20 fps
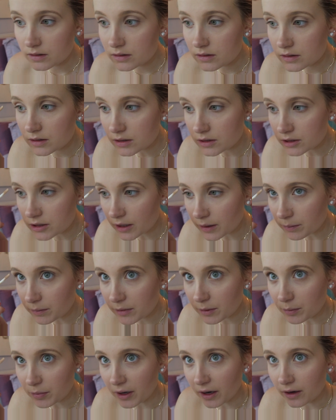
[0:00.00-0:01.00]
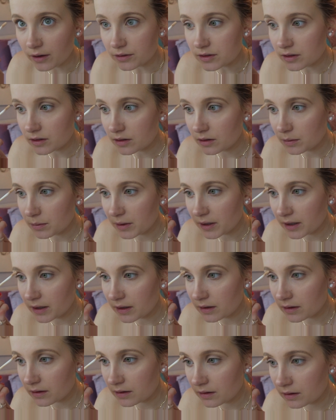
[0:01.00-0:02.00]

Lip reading: to shape the brows a little bit.